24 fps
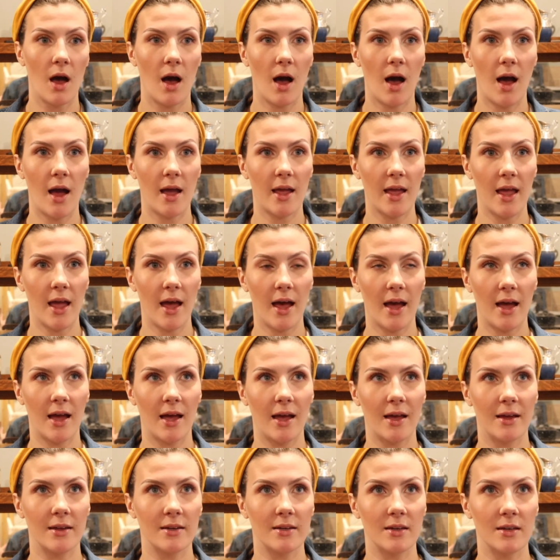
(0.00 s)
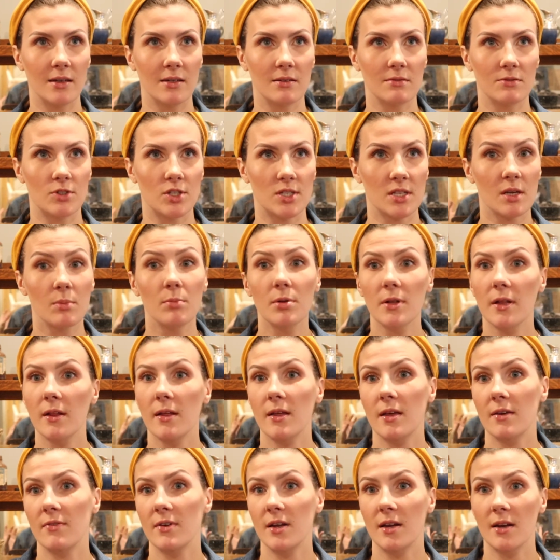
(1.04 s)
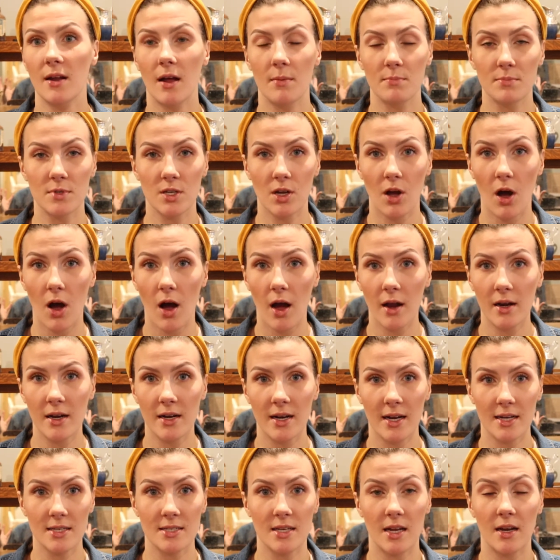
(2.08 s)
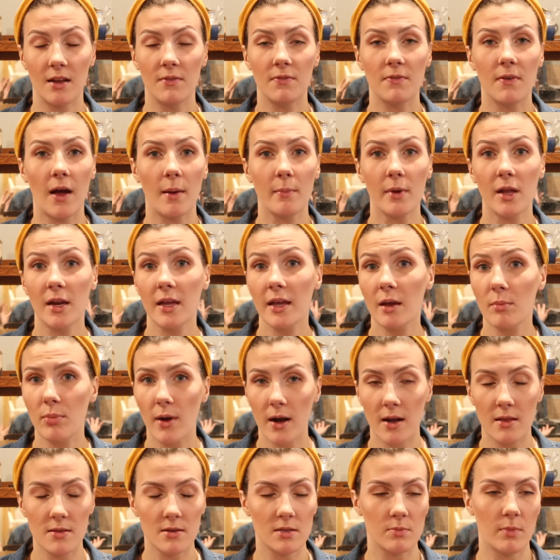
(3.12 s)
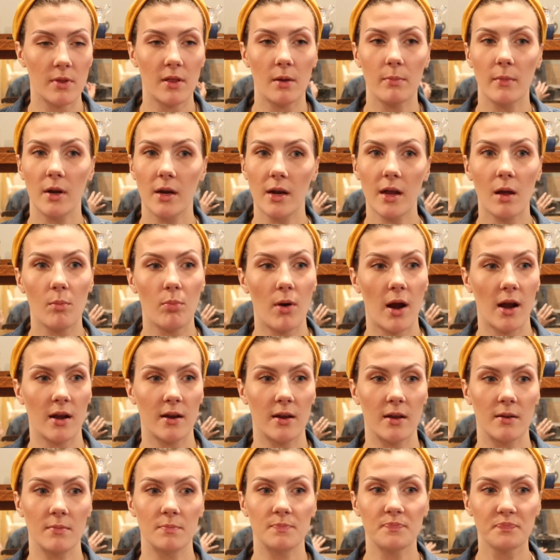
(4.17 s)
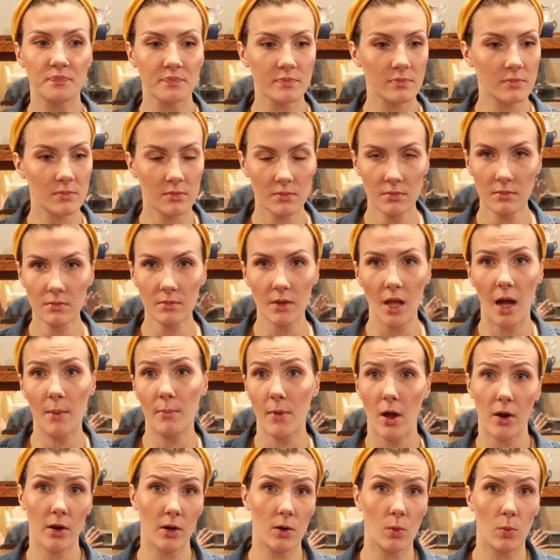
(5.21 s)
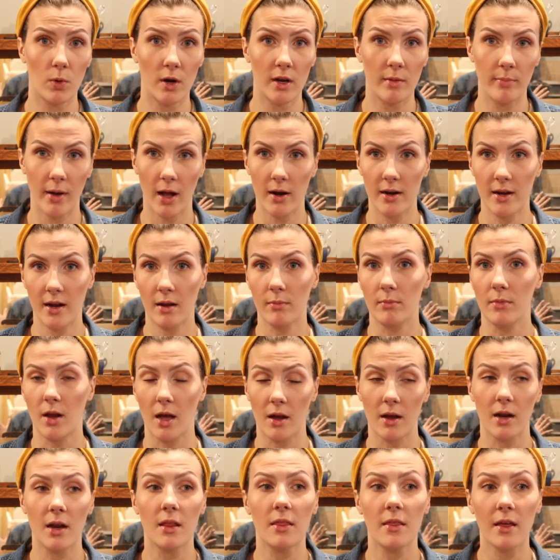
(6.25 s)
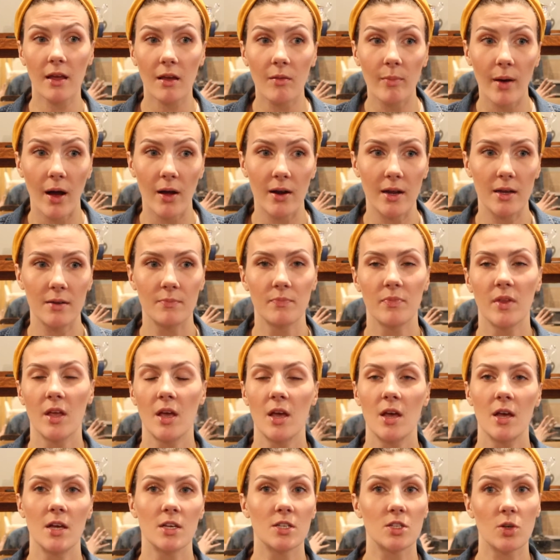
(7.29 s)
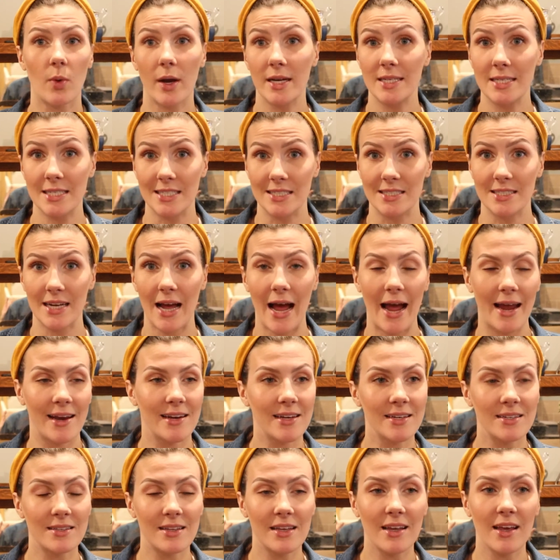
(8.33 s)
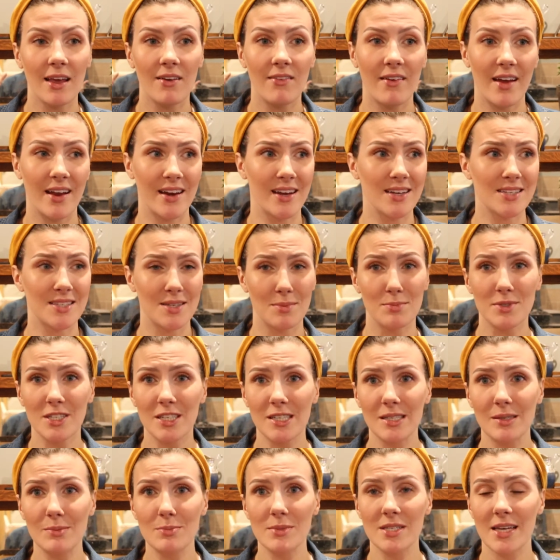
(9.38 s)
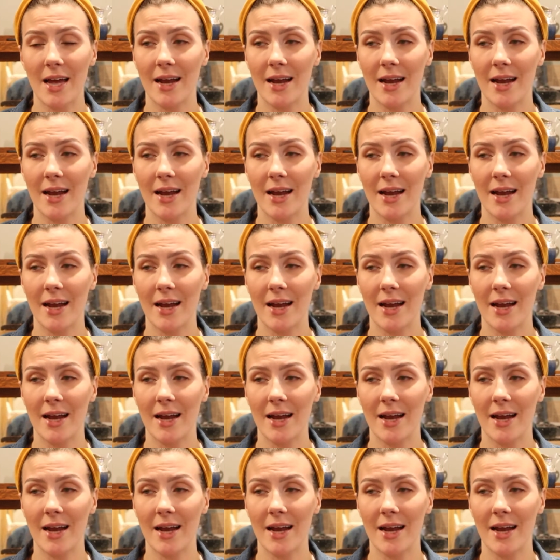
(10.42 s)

I had just completely given it up to God. And I said, if I'm going to get pregnant this month, I'm going to get pregnant. I'm not going to worry about it. I'm not going to think about it. So I didn't. I didn't think of any symptoms.